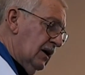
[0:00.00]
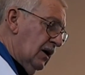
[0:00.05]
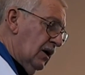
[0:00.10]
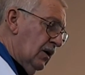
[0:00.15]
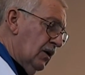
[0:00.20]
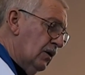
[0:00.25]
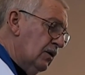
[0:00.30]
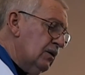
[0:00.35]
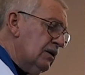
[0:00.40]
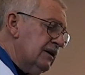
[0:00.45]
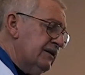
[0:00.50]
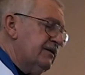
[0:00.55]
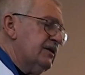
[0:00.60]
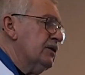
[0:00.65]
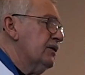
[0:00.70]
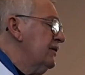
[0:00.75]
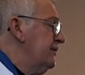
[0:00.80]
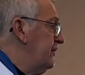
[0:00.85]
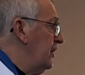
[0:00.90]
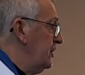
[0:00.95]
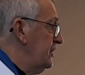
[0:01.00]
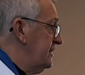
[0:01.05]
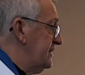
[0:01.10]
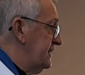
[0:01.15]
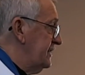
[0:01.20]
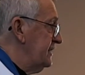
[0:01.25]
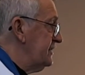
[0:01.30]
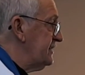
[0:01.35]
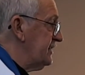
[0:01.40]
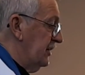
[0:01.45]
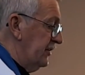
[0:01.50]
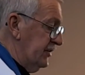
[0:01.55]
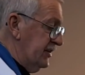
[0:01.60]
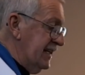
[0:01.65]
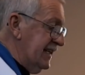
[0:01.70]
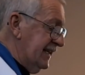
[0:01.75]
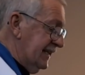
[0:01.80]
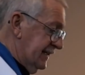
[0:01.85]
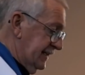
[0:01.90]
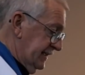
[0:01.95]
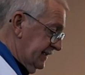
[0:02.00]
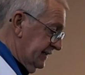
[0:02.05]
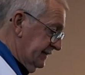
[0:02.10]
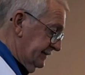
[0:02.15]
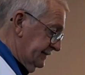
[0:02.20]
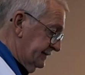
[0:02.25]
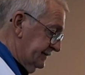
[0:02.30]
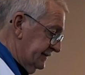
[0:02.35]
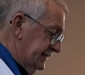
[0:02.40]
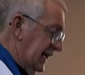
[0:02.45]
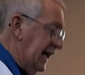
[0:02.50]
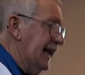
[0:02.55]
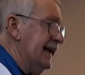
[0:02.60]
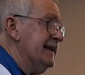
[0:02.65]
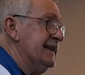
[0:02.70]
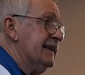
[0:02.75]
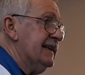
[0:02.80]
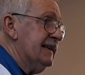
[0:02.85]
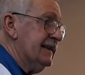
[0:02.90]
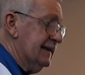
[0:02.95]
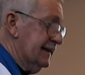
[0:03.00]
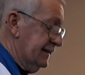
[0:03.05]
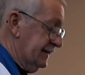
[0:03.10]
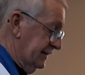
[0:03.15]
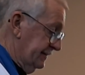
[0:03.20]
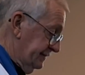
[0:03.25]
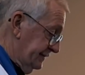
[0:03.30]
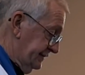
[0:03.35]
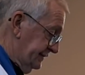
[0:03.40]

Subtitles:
All of your voices are needed and heeded.